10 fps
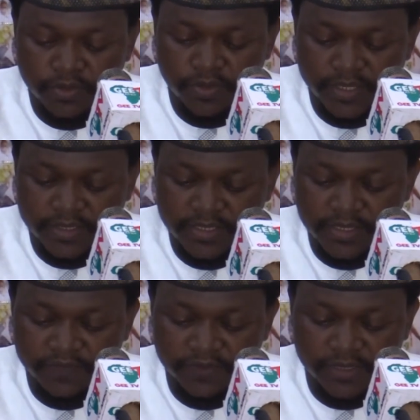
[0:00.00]
to
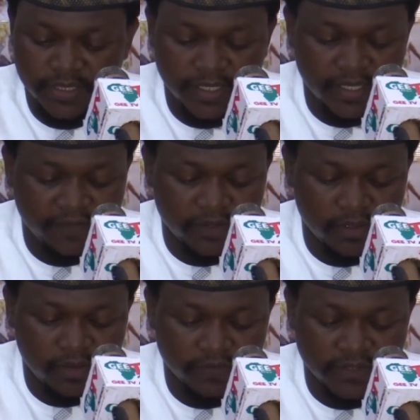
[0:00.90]
achieve the level
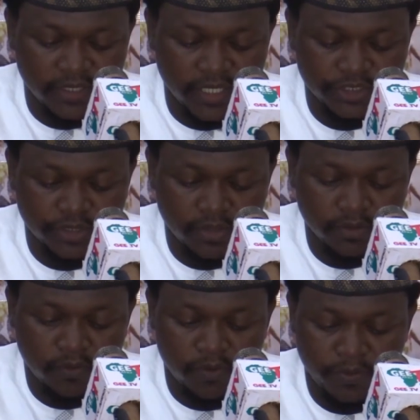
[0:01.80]
of the
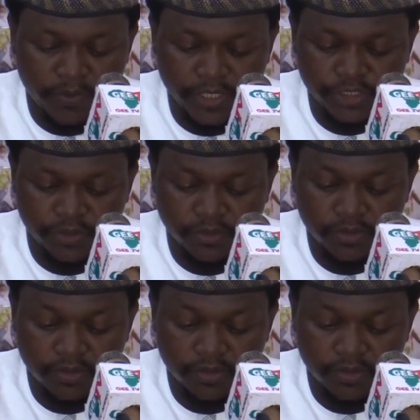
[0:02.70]
nation cooperation,